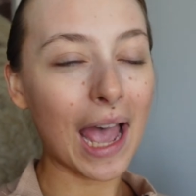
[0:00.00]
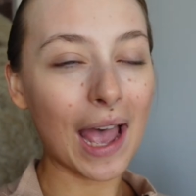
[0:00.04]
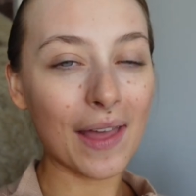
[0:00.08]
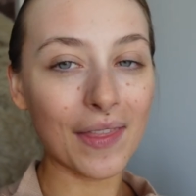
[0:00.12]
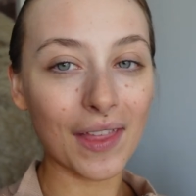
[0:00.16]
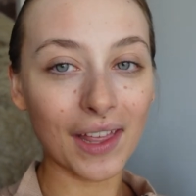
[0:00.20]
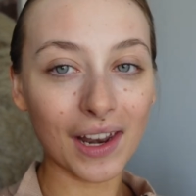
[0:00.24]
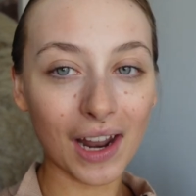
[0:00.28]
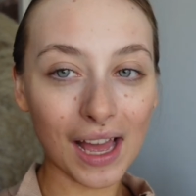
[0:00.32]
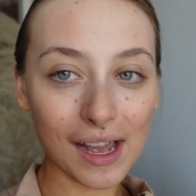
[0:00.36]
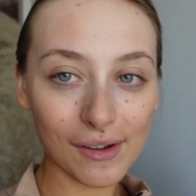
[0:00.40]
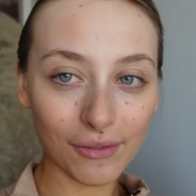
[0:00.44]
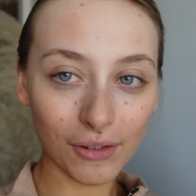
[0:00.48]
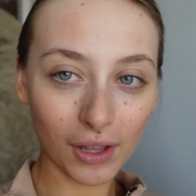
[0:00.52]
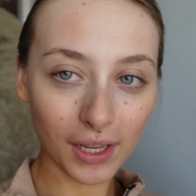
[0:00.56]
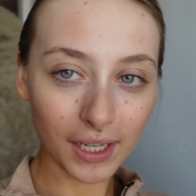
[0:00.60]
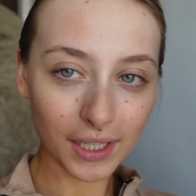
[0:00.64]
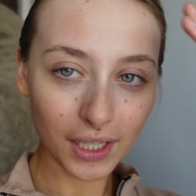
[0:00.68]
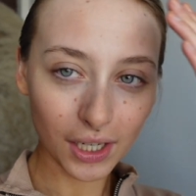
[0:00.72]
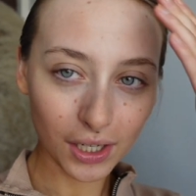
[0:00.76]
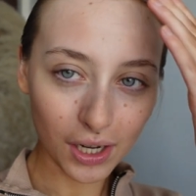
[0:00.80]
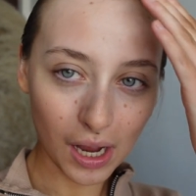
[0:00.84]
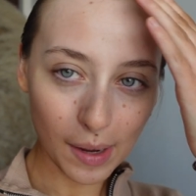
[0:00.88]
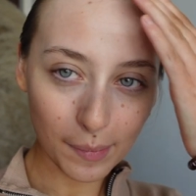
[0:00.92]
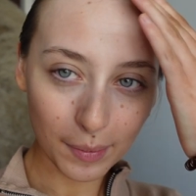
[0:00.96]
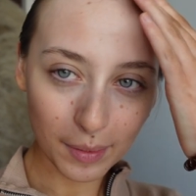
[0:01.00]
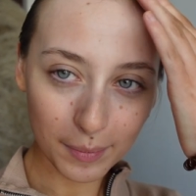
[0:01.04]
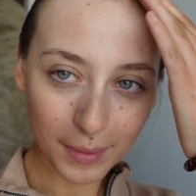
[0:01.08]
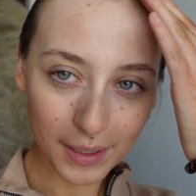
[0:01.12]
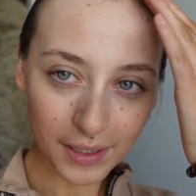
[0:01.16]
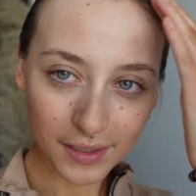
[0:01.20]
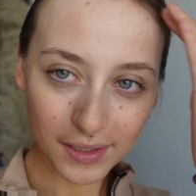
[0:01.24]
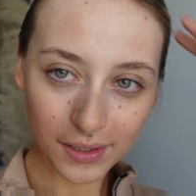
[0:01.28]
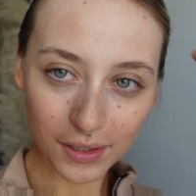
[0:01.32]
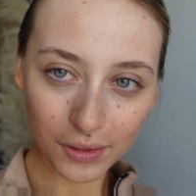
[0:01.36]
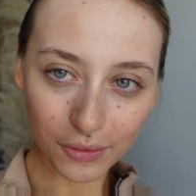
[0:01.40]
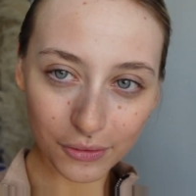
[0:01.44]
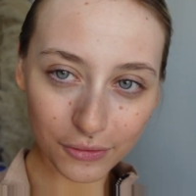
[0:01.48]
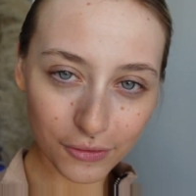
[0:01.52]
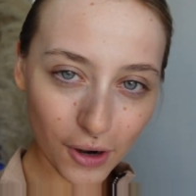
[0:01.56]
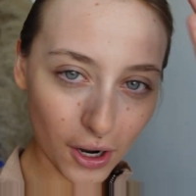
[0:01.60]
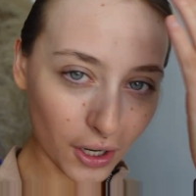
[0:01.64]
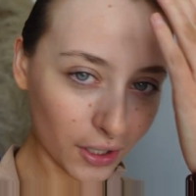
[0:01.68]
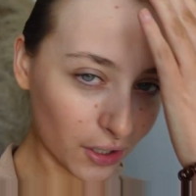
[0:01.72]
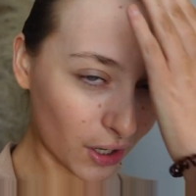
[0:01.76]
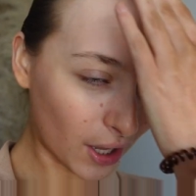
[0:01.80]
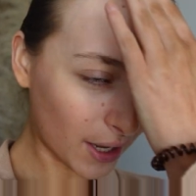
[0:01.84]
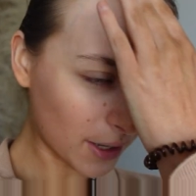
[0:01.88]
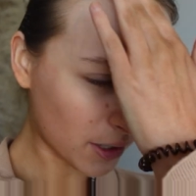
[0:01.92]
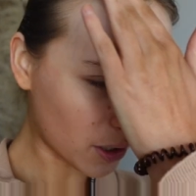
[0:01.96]
and then have like a couple of bits at the
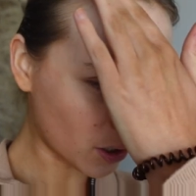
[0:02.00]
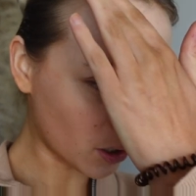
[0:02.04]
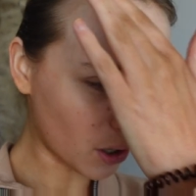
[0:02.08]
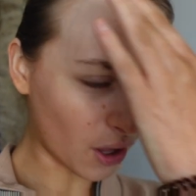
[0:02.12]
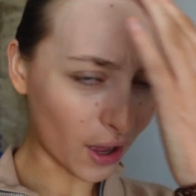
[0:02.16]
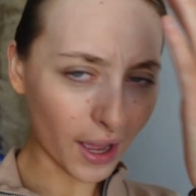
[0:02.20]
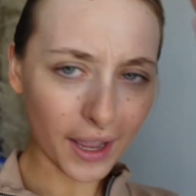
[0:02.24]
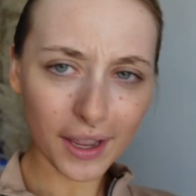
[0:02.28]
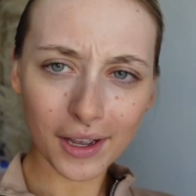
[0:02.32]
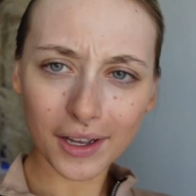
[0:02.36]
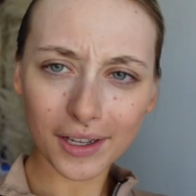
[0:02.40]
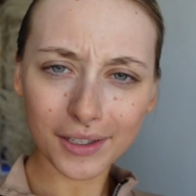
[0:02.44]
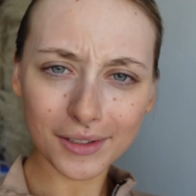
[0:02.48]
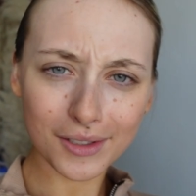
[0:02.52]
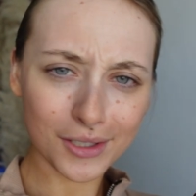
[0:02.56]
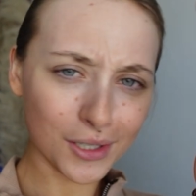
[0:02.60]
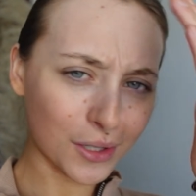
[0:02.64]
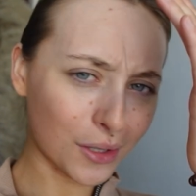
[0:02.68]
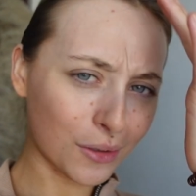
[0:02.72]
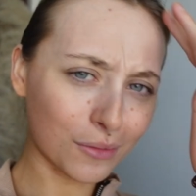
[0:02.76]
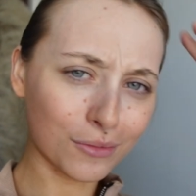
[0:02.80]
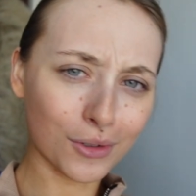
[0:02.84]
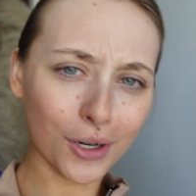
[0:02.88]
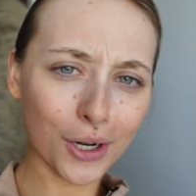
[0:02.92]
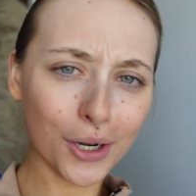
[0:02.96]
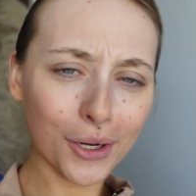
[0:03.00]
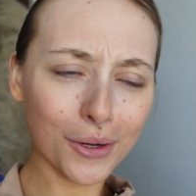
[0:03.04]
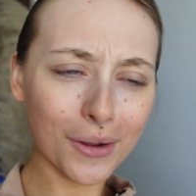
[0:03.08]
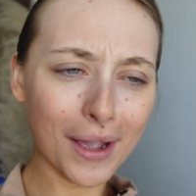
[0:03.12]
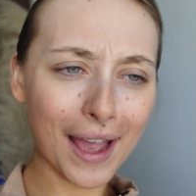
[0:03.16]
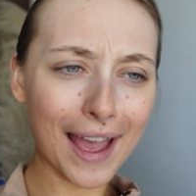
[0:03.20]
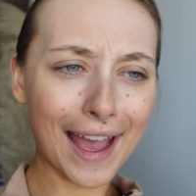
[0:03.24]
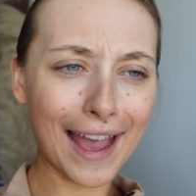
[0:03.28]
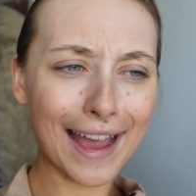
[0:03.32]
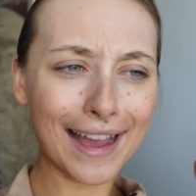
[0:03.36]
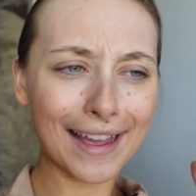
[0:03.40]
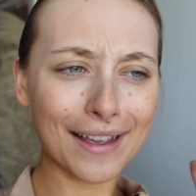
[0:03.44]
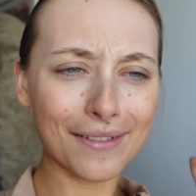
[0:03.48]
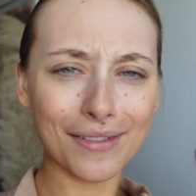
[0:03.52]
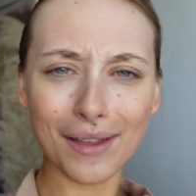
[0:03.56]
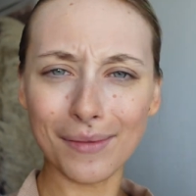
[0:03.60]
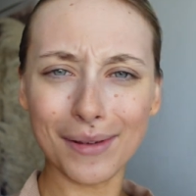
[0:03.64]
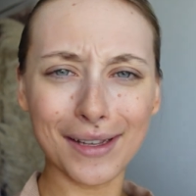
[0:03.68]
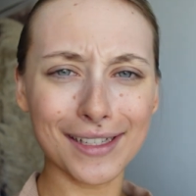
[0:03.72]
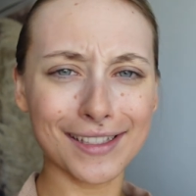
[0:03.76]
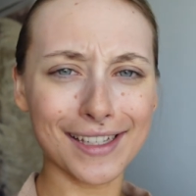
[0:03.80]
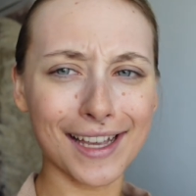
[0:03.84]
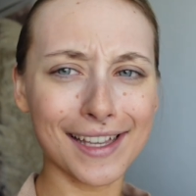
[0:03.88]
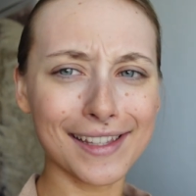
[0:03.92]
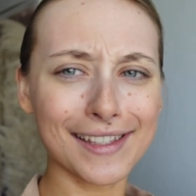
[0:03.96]
front, like lighter to the root, if that
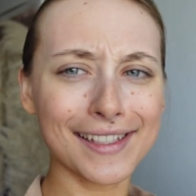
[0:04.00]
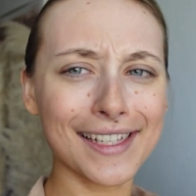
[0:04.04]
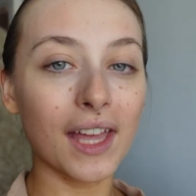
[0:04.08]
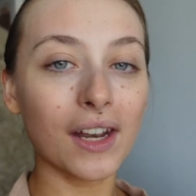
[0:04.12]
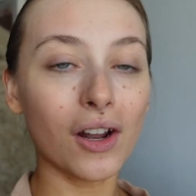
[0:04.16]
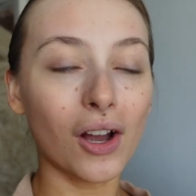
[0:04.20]
makes sense.